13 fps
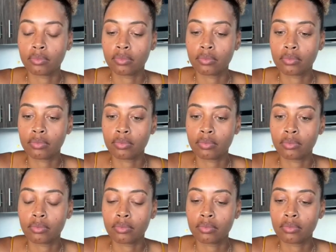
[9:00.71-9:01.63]

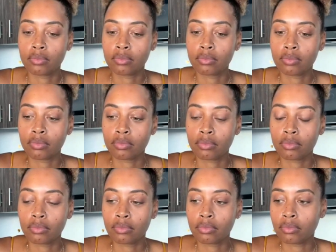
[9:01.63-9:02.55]

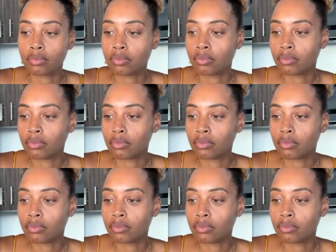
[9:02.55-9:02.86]
The person shown says nothing.